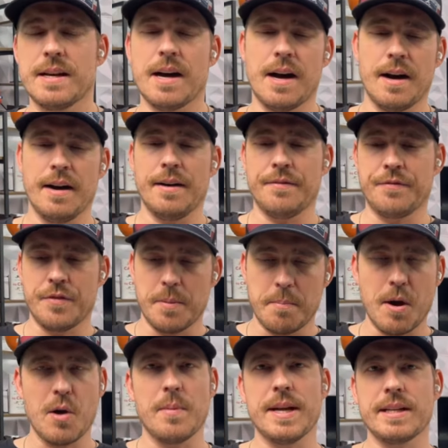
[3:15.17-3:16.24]
of the
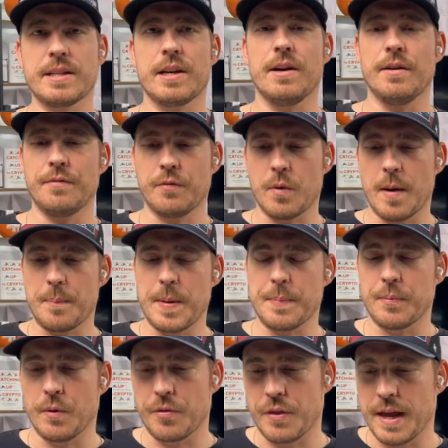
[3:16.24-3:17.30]
moment of what
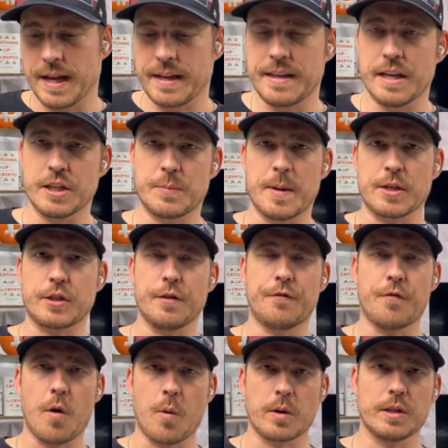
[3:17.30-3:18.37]
people think, especially
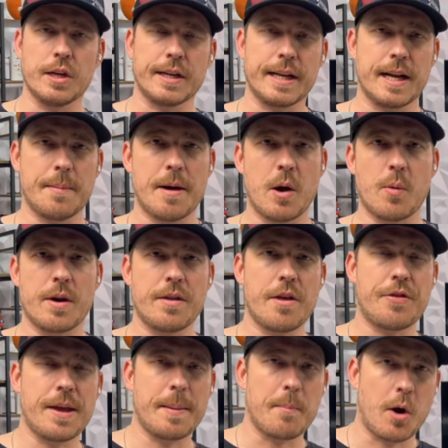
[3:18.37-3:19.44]
forward looking about where they
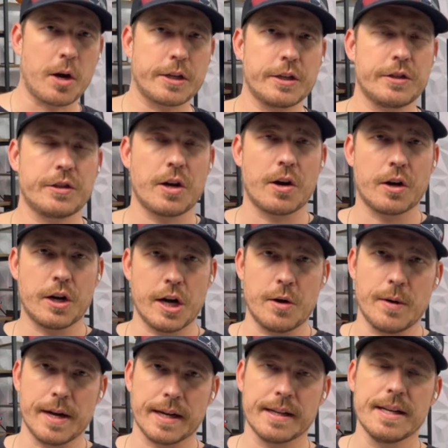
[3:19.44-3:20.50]
think markets are
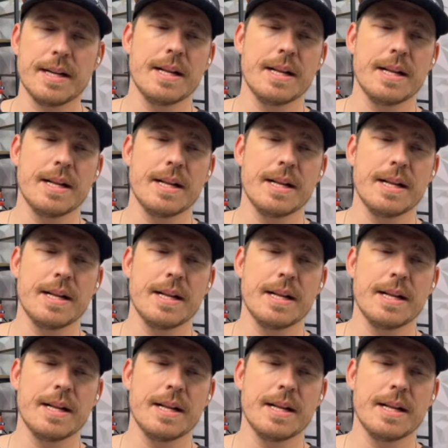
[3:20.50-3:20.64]
going.